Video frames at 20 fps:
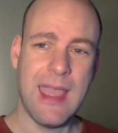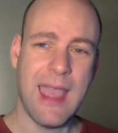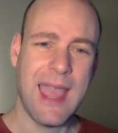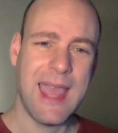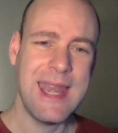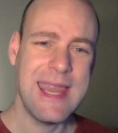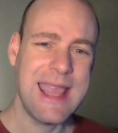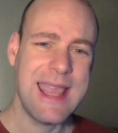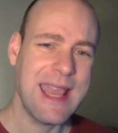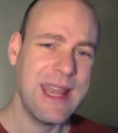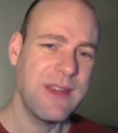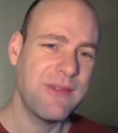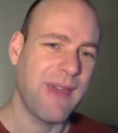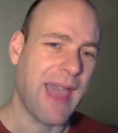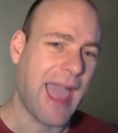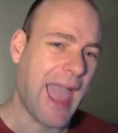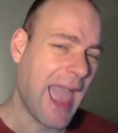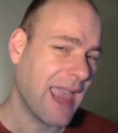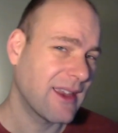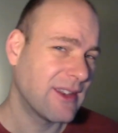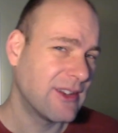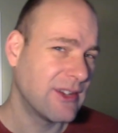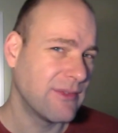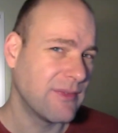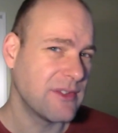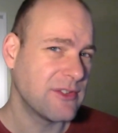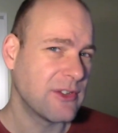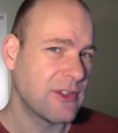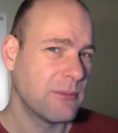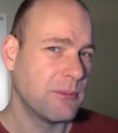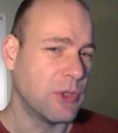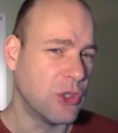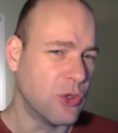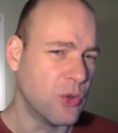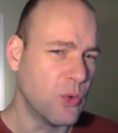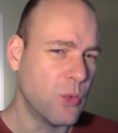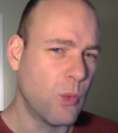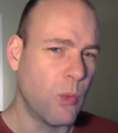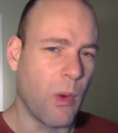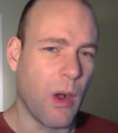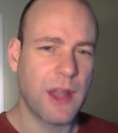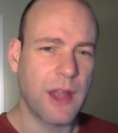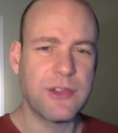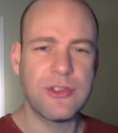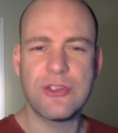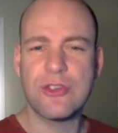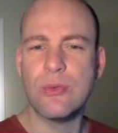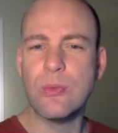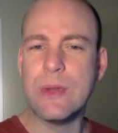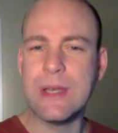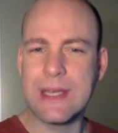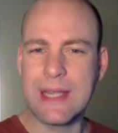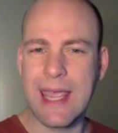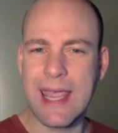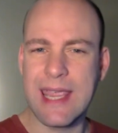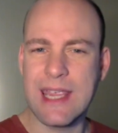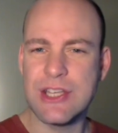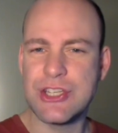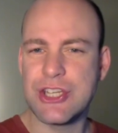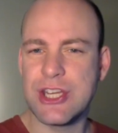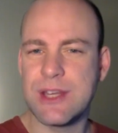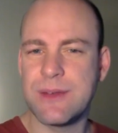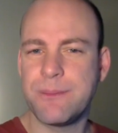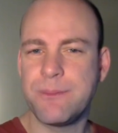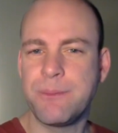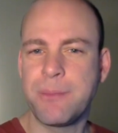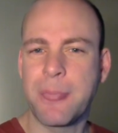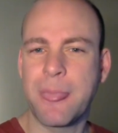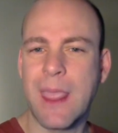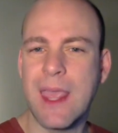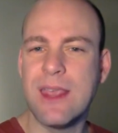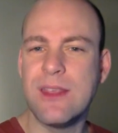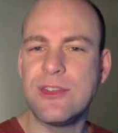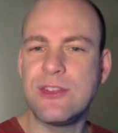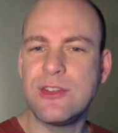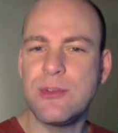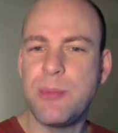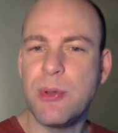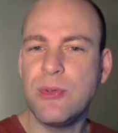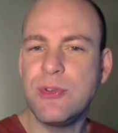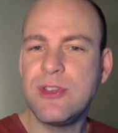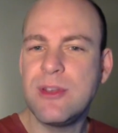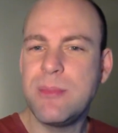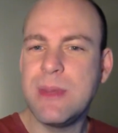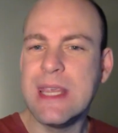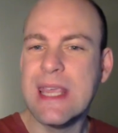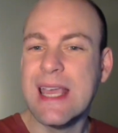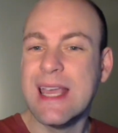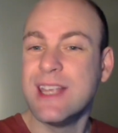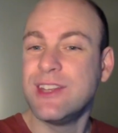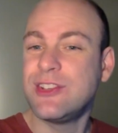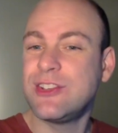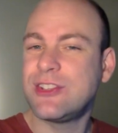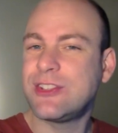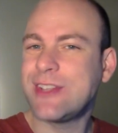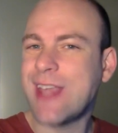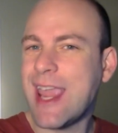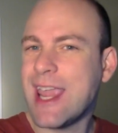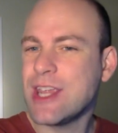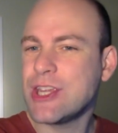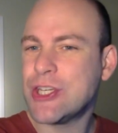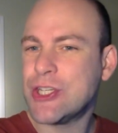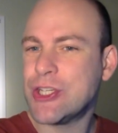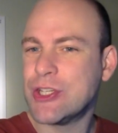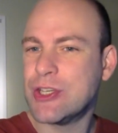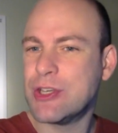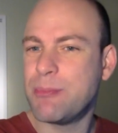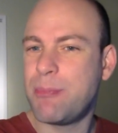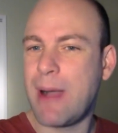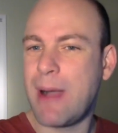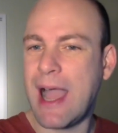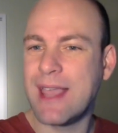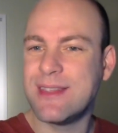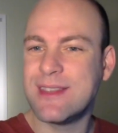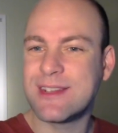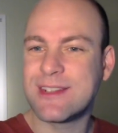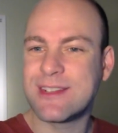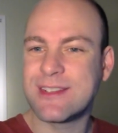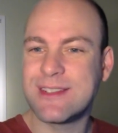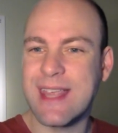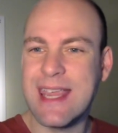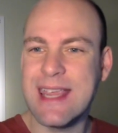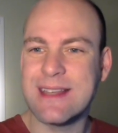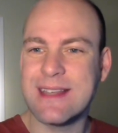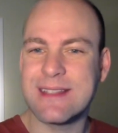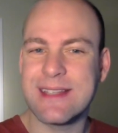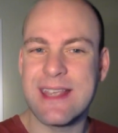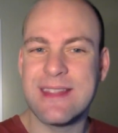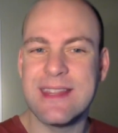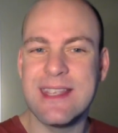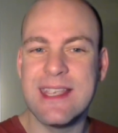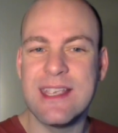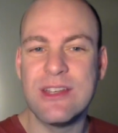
Any kind of activism you want to engage in is supposed to be sanctioned by the state and the